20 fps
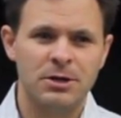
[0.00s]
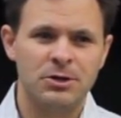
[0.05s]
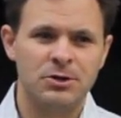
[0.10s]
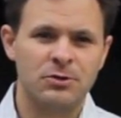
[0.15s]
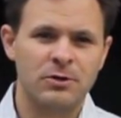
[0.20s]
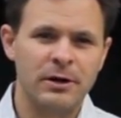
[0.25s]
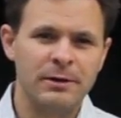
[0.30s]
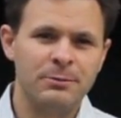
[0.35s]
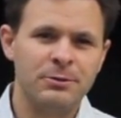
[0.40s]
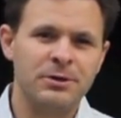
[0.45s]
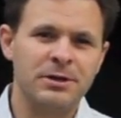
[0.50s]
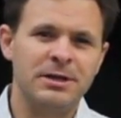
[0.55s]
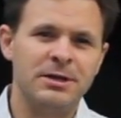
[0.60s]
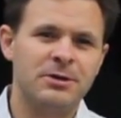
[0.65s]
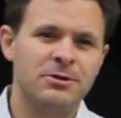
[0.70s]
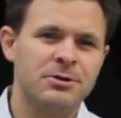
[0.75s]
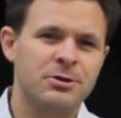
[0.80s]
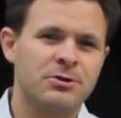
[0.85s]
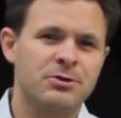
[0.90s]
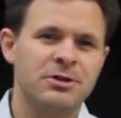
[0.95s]
you're able to
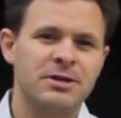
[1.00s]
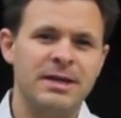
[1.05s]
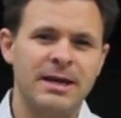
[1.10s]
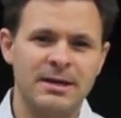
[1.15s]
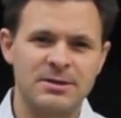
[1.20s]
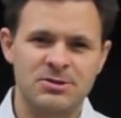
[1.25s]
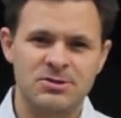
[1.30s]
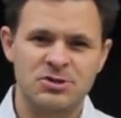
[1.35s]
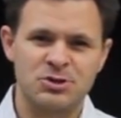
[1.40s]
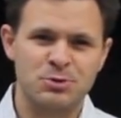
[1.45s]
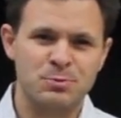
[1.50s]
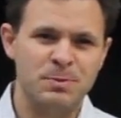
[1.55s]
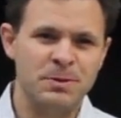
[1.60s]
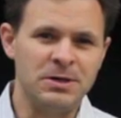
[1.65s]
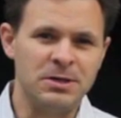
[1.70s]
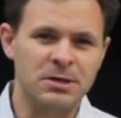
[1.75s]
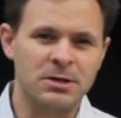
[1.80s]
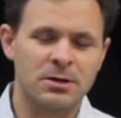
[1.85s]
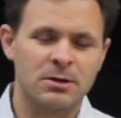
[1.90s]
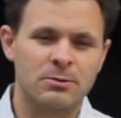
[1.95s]
hear your guests
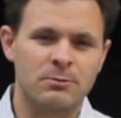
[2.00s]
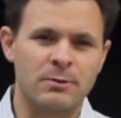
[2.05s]
speak